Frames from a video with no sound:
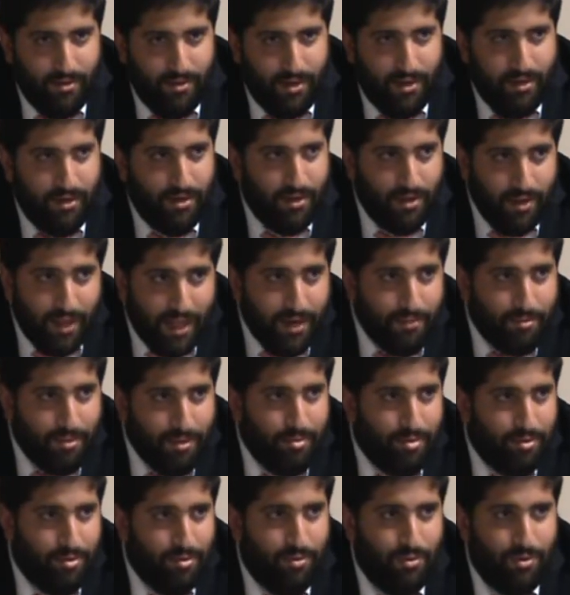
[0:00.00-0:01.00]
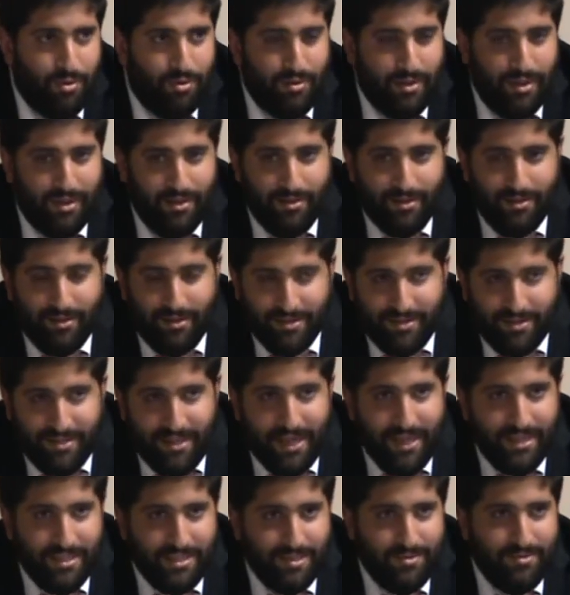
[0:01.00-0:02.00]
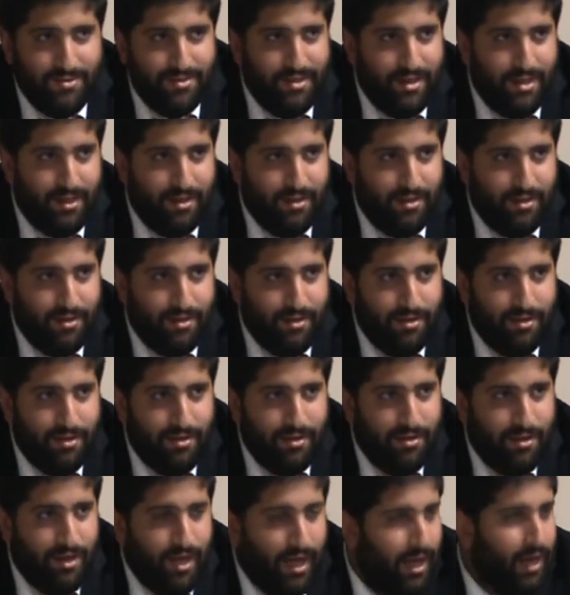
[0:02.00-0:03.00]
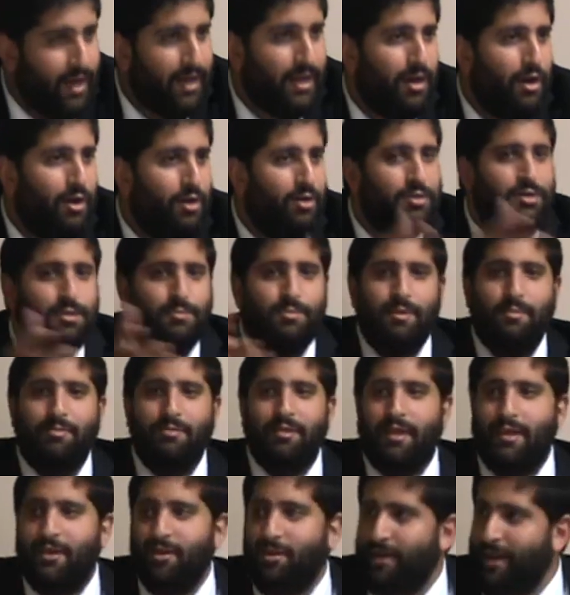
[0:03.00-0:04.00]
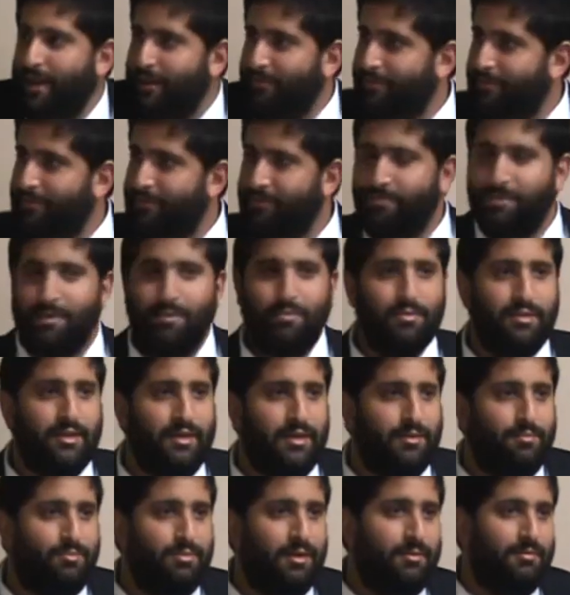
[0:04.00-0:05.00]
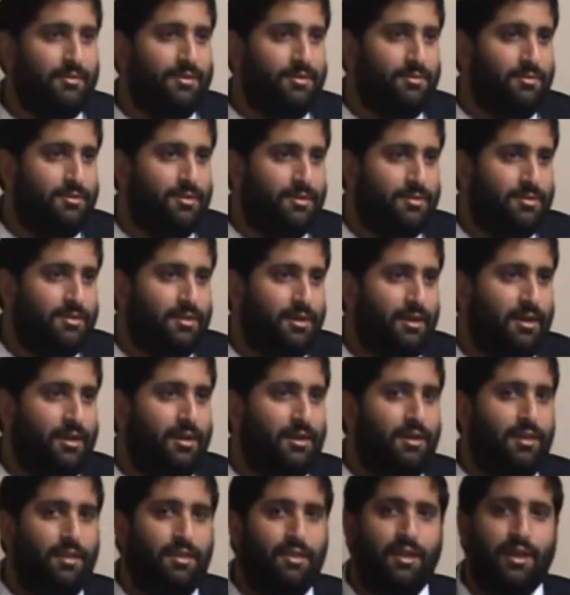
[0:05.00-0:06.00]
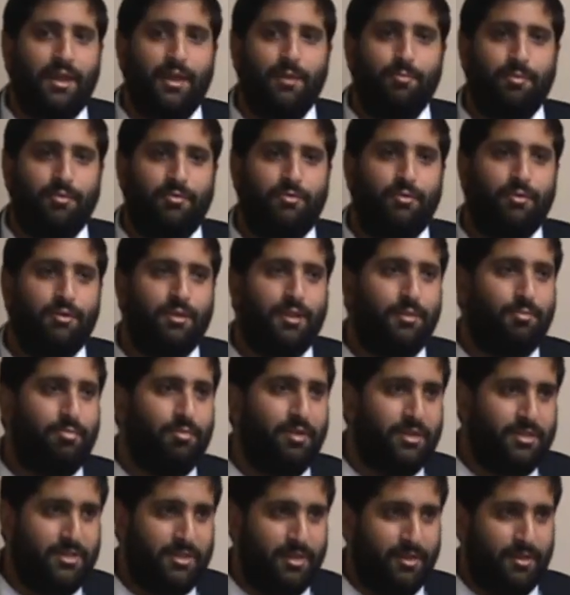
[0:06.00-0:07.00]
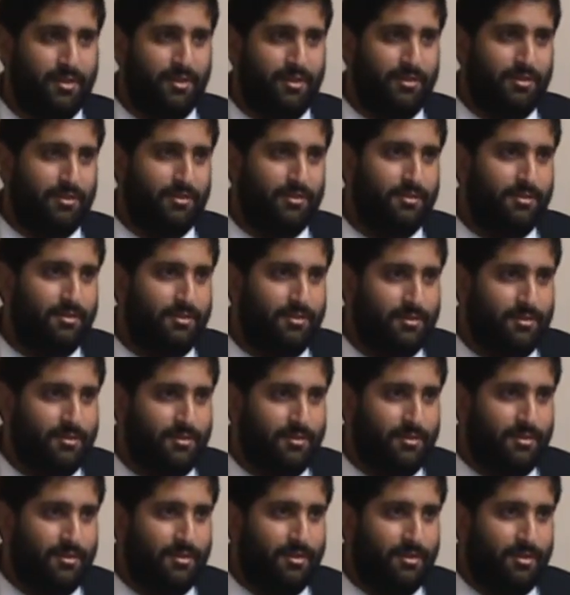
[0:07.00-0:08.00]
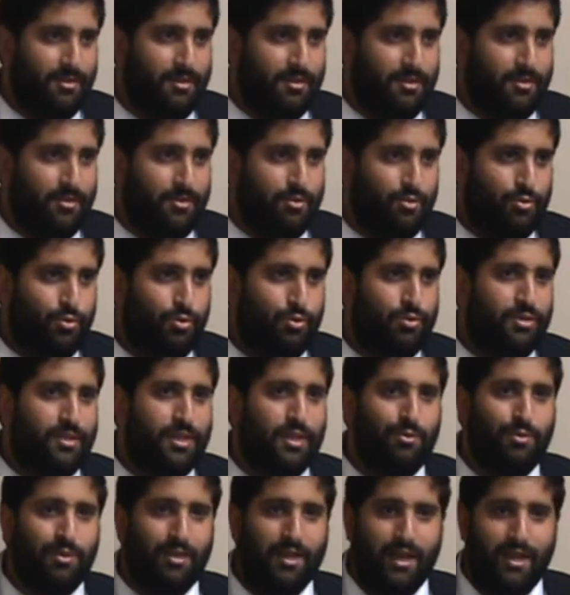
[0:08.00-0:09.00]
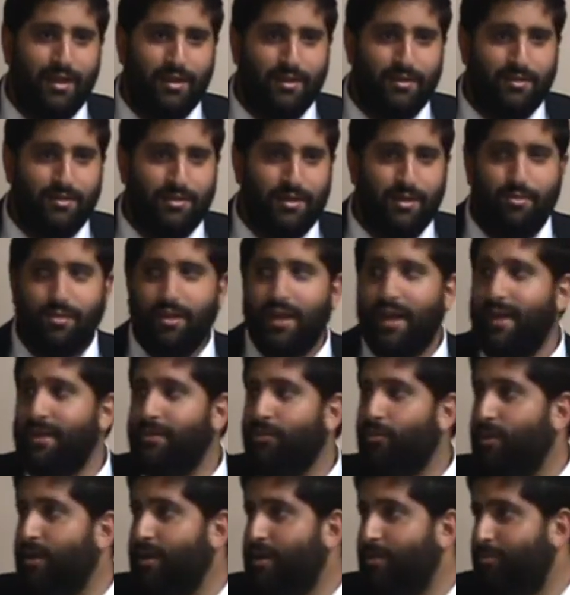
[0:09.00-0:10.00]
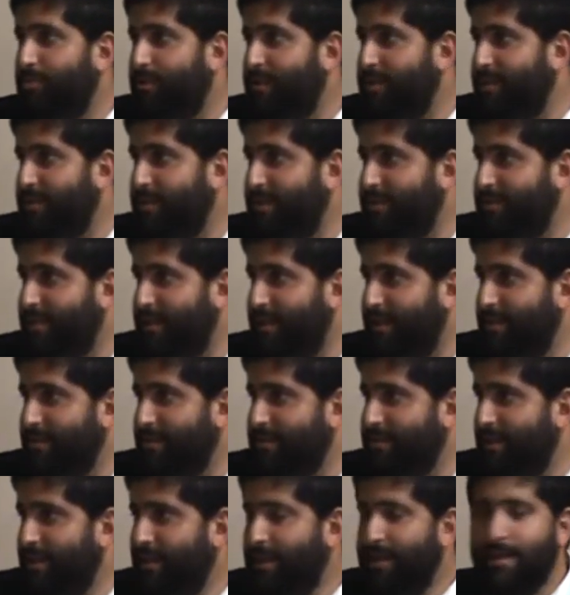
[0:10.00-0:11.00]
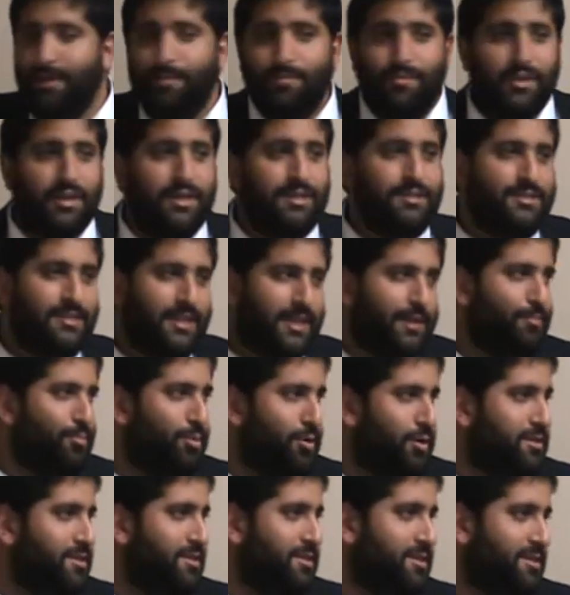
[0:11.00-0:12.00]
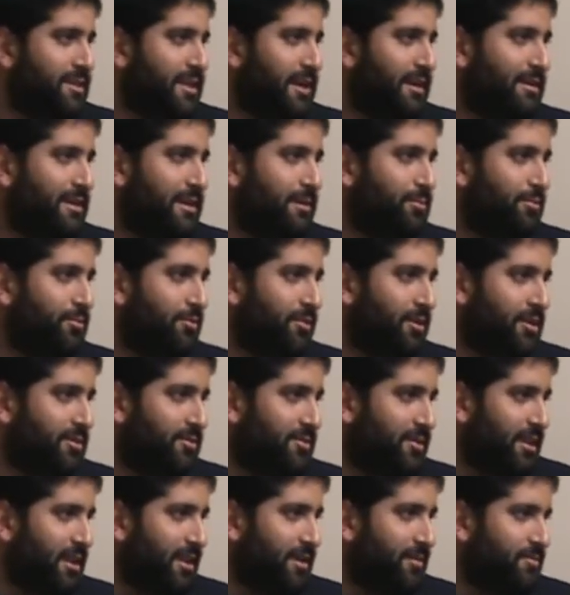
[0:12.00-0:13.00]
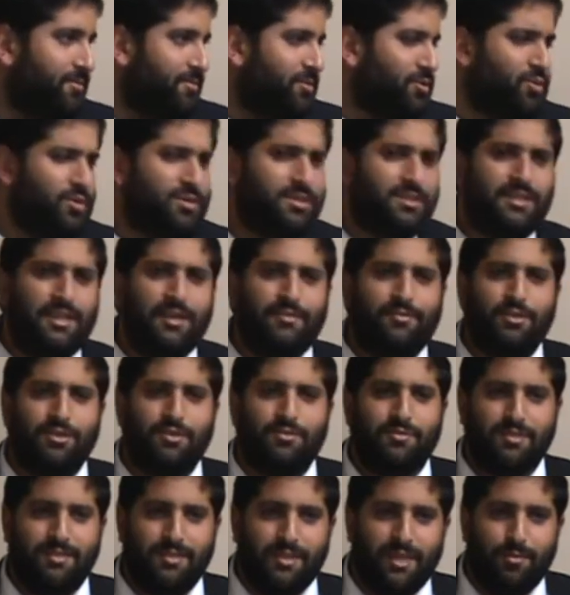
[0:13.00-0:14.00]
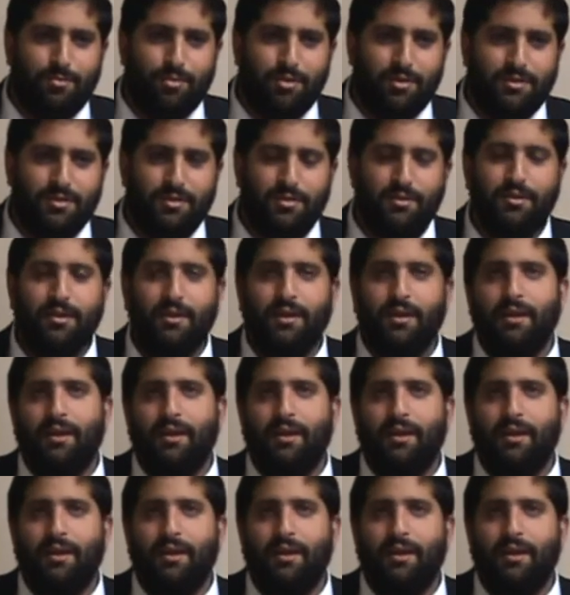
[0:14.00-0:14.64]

And there are a lot of people in the world that the status of sick. All the people I know, half of people here probably do this. They eat before they pray shacharit. Who do they rely on? They rely on one opinion that says that a sick person is allowed to eat before tefillah. So what's the definition of a sick person?